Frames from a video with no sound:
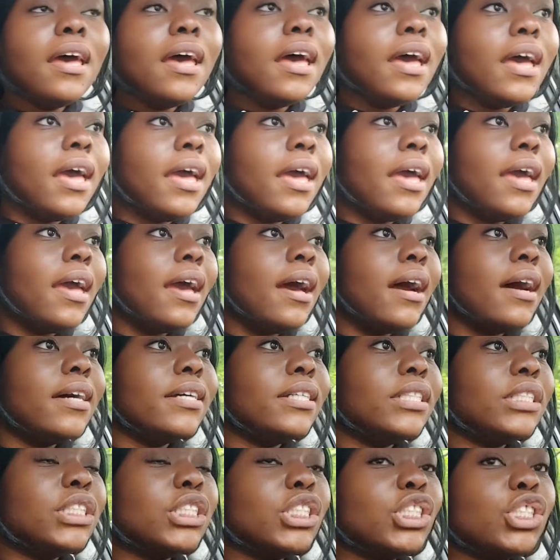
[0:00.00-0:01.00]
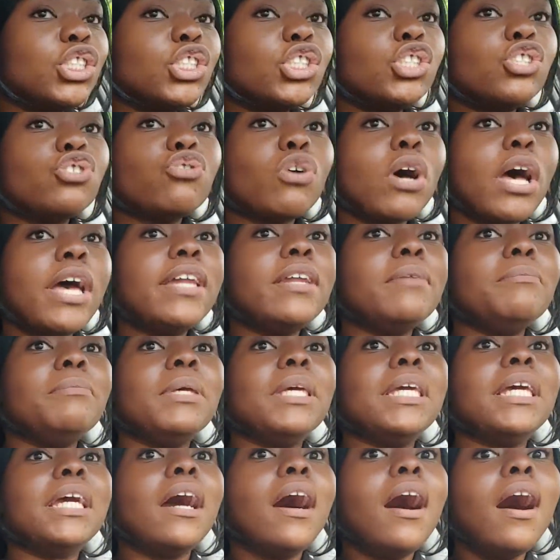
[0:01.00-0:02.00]
and just trying to
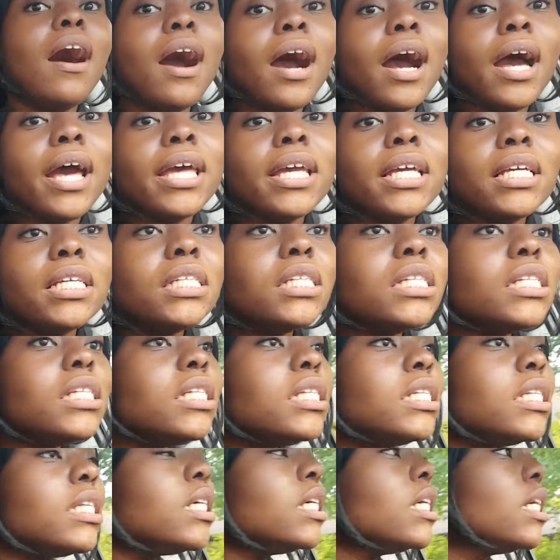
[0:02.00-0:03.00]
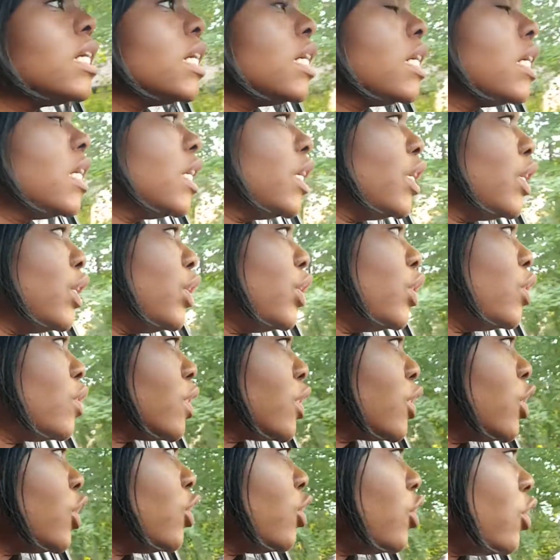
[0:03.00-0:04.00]
be kind, you know,
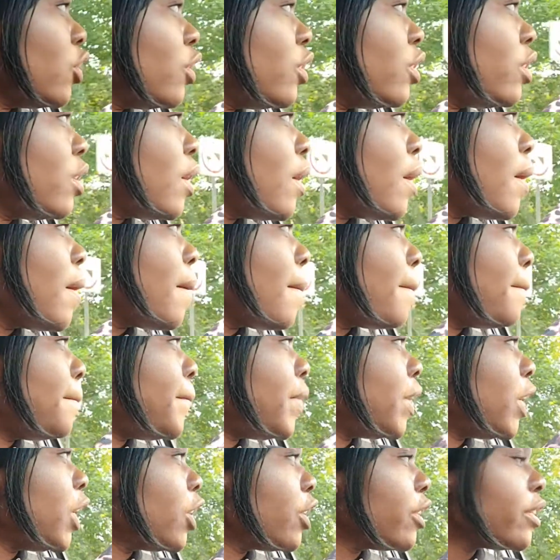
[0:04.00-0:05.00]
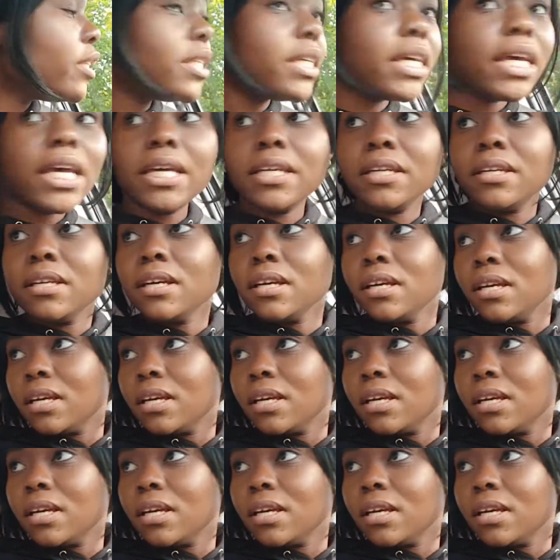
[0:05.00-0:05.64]
just a good person.